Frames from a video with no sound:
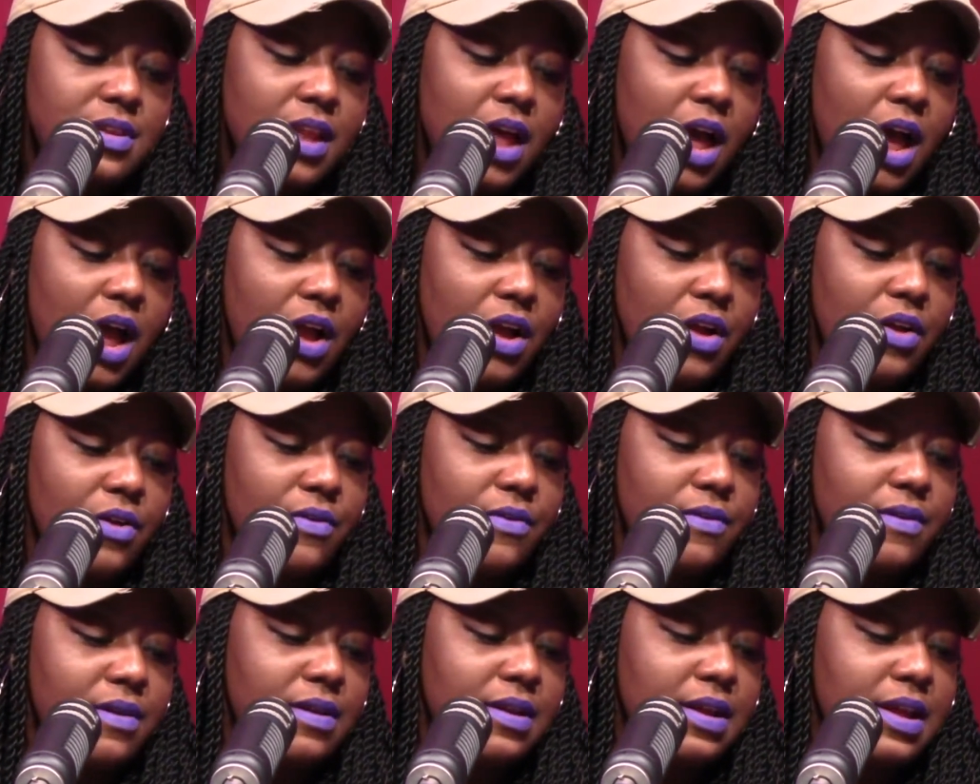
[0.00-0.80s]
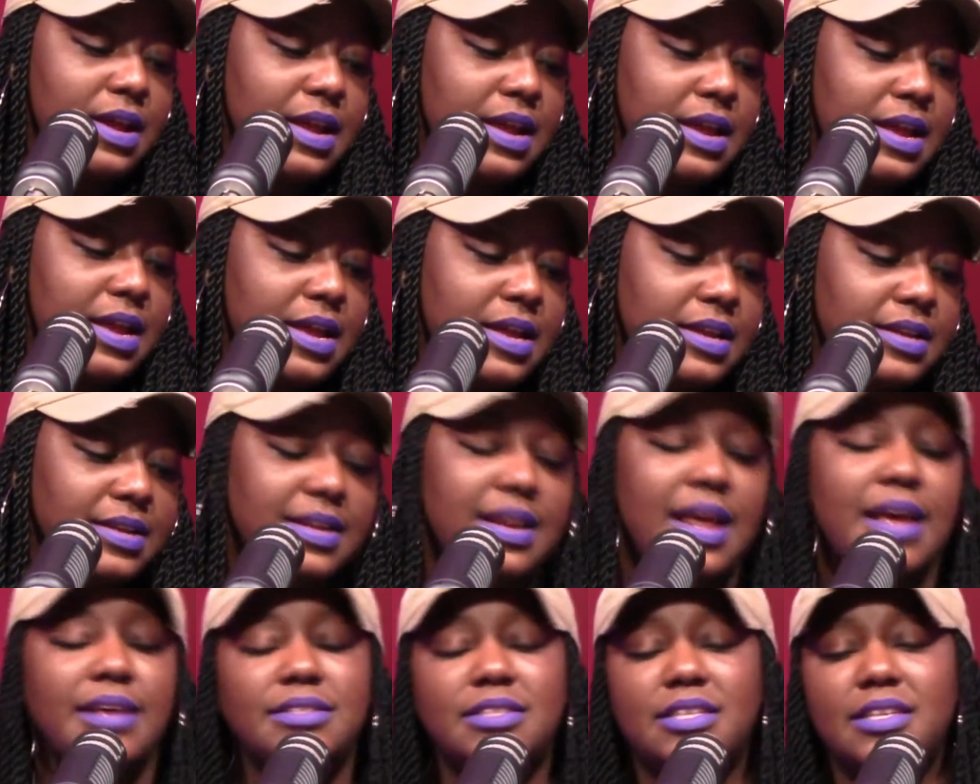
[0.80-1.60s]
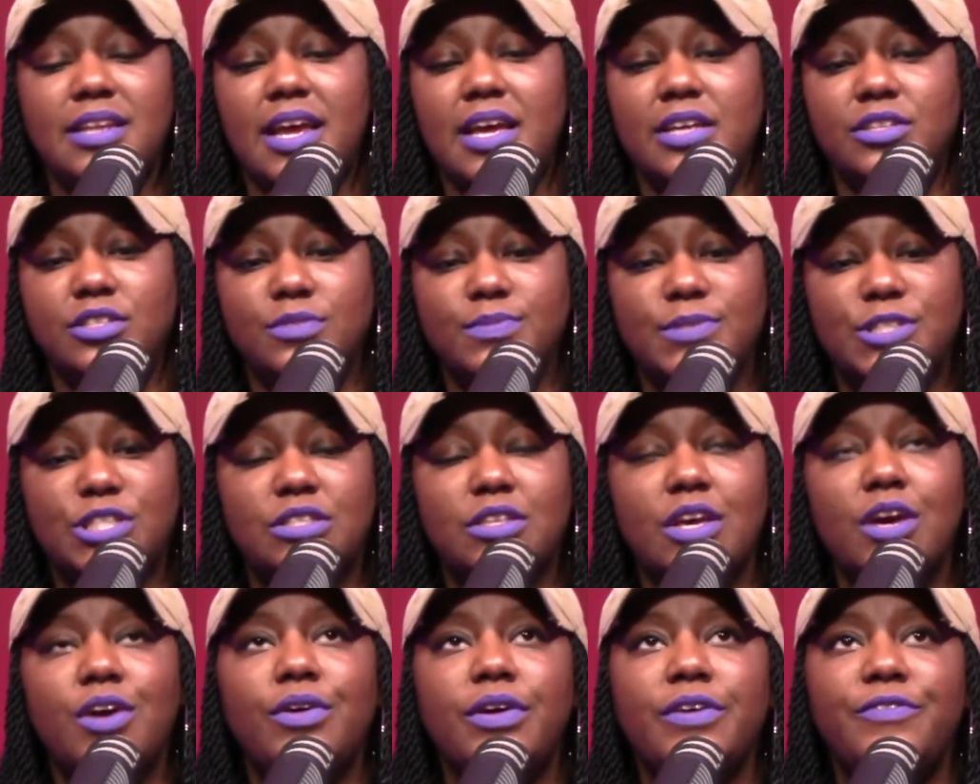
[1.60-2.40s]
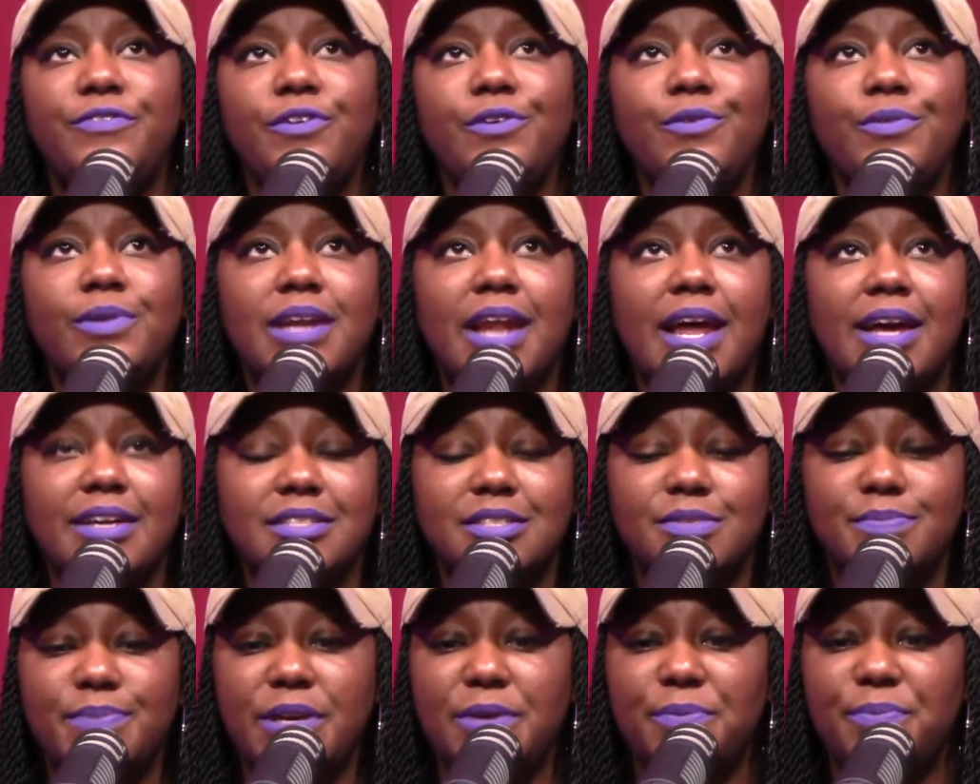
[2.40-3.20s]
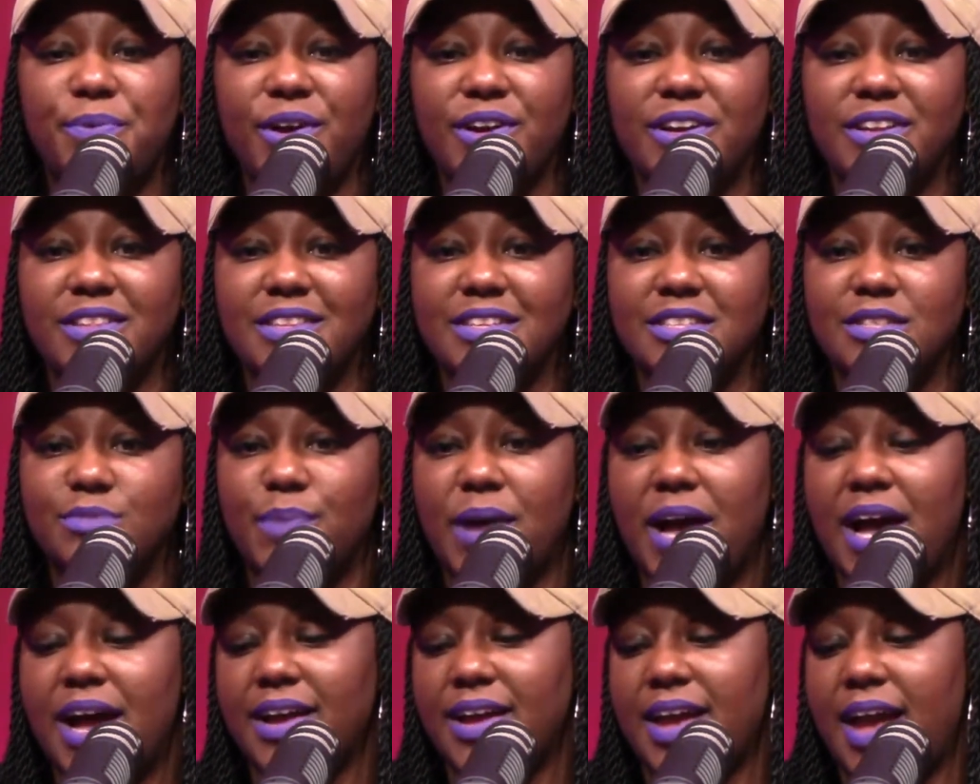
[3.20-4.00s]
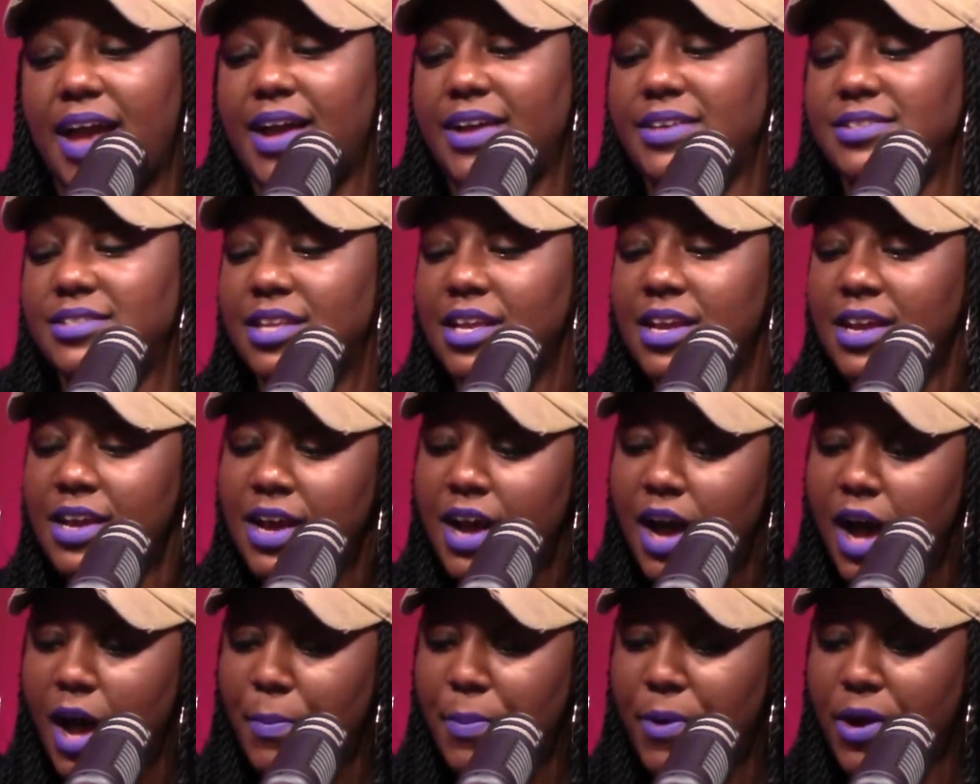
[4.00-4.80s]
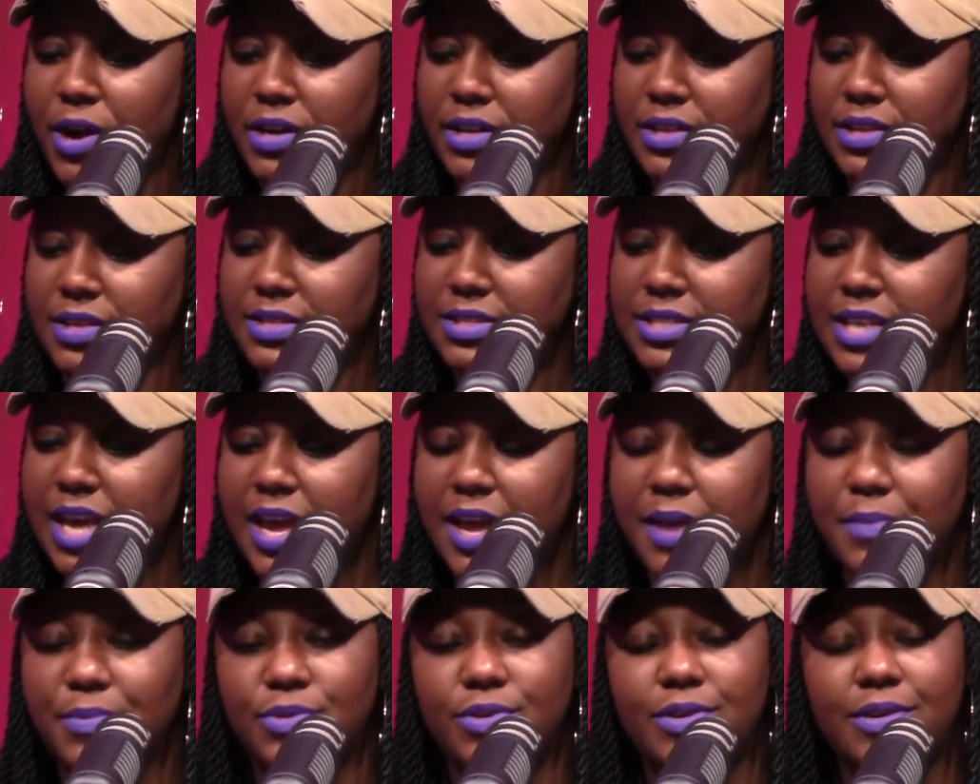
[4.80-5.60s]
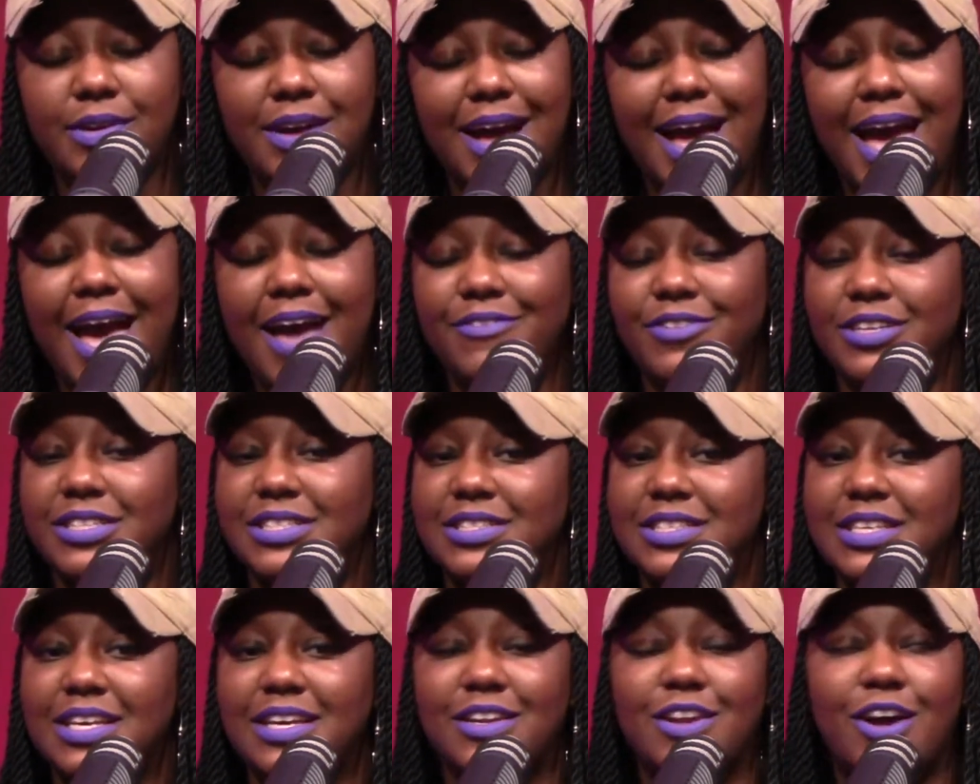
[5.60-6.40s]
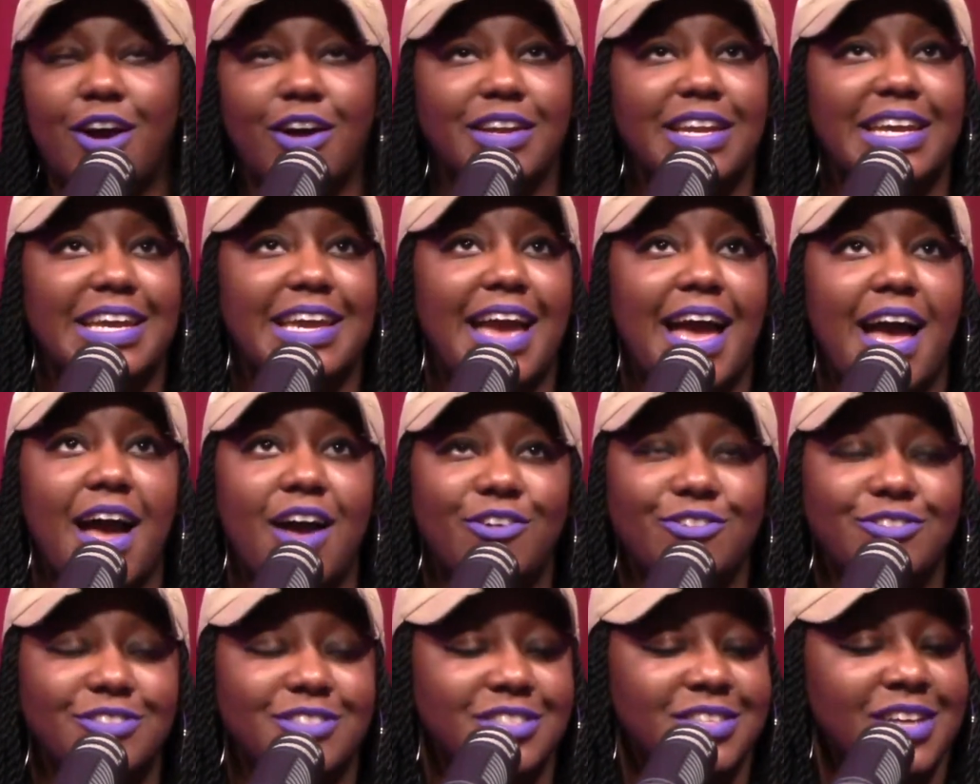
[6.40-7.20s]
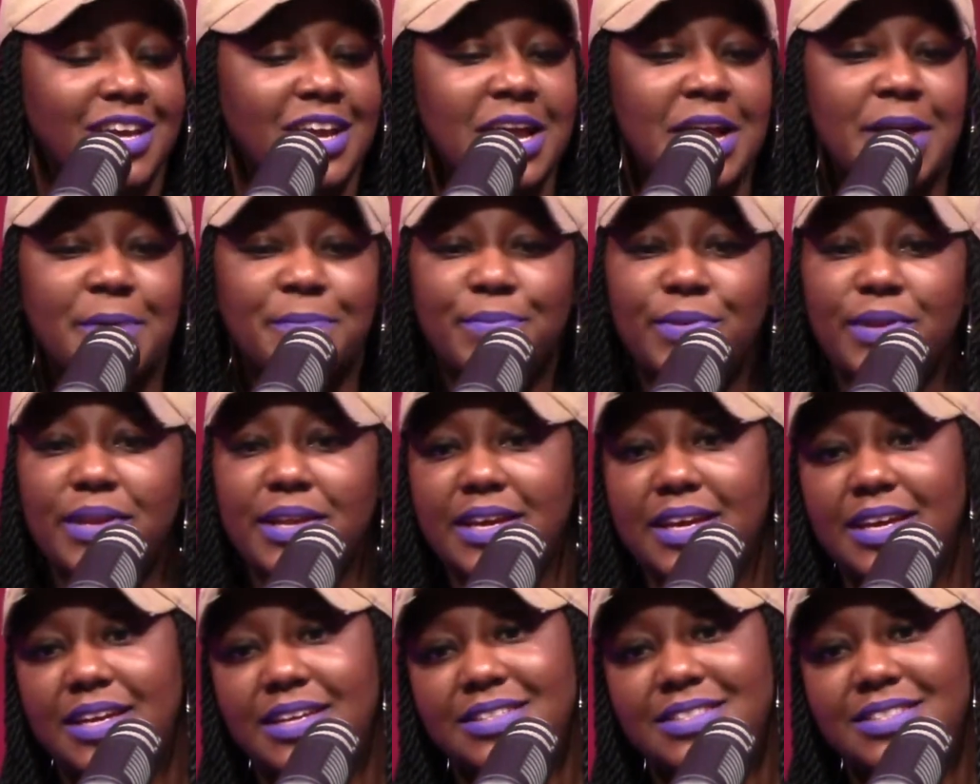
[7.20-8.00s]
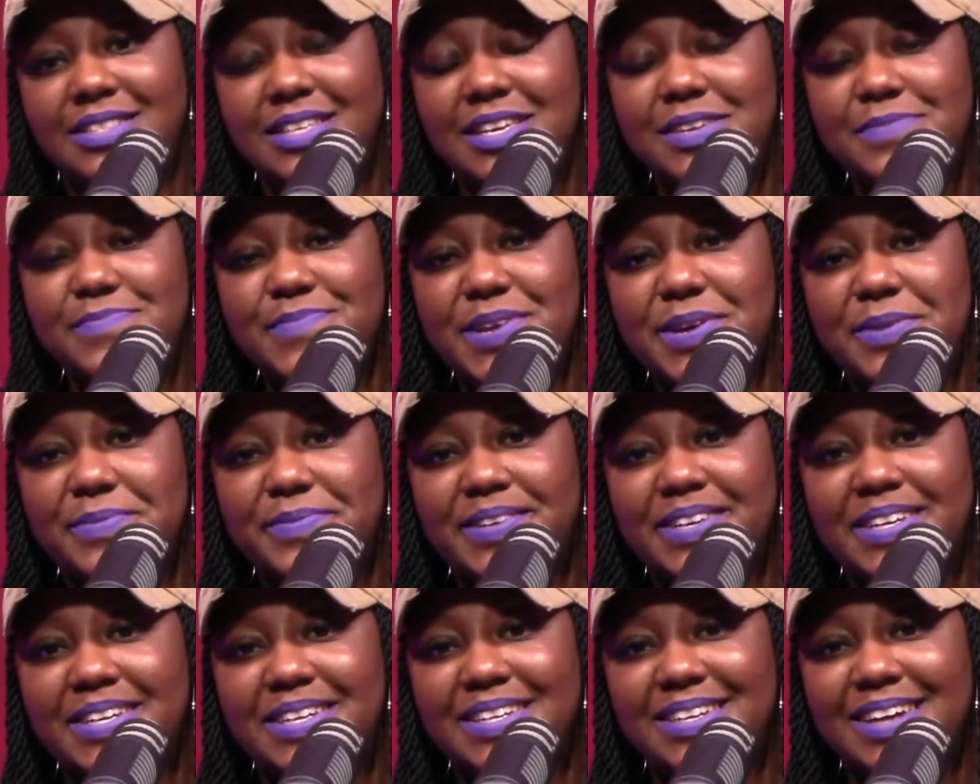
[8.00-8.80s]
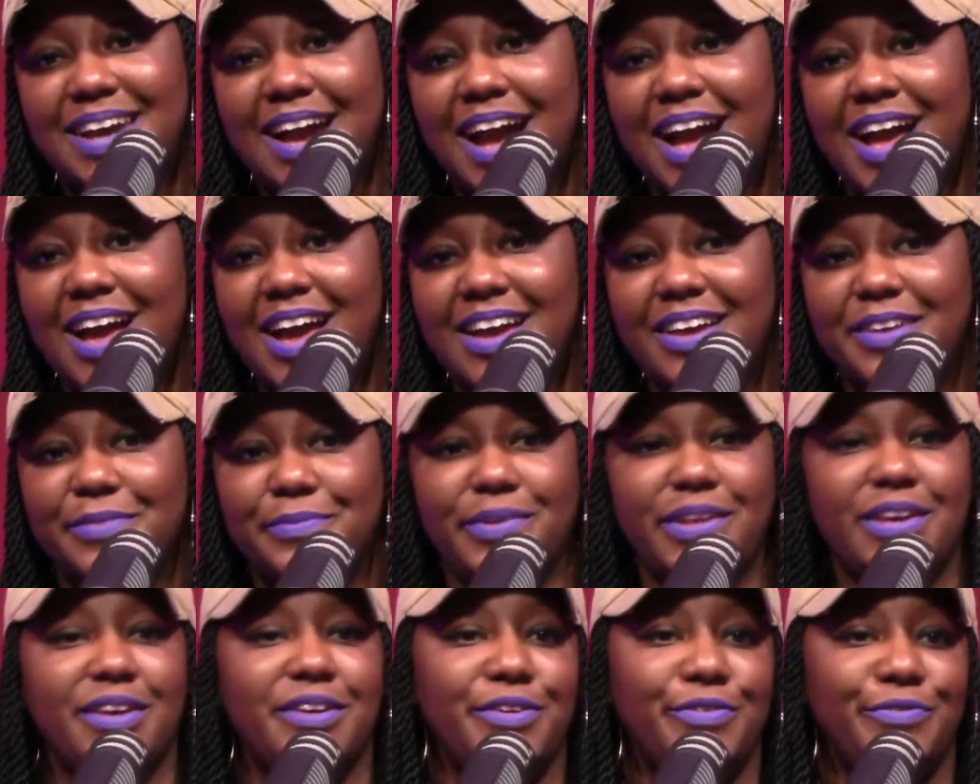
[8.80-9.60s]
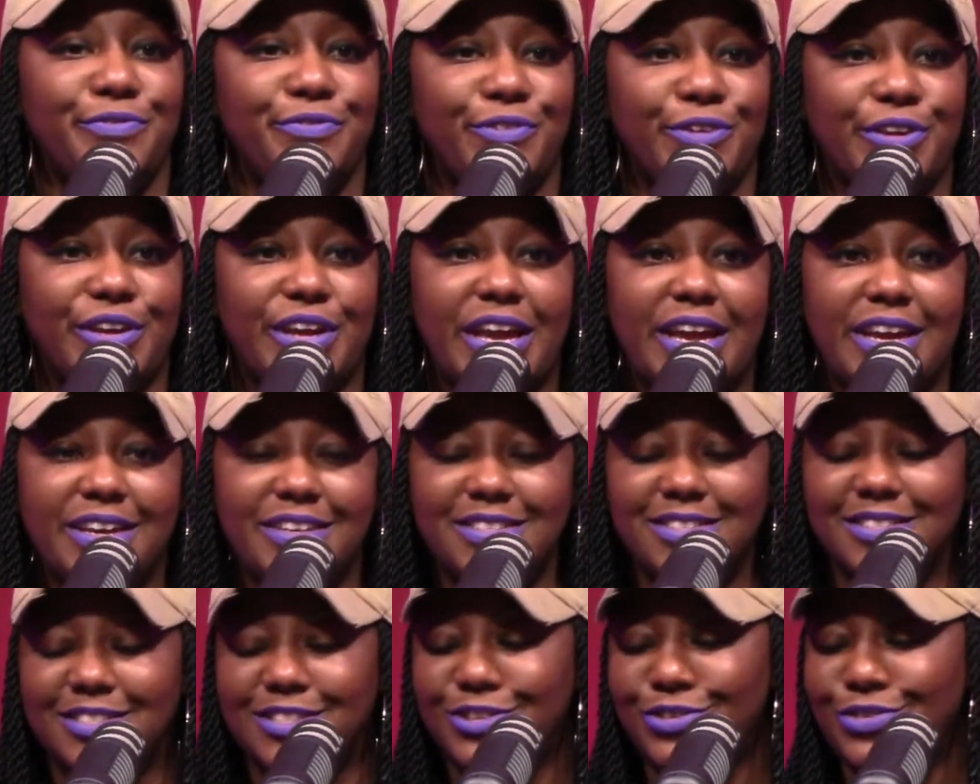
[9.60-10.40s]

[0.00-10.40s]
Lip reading: All right, next announcement. So if you would like to be a part of this podcast, a part of the table, have a seat on the couch, please email me. I am looking for guests.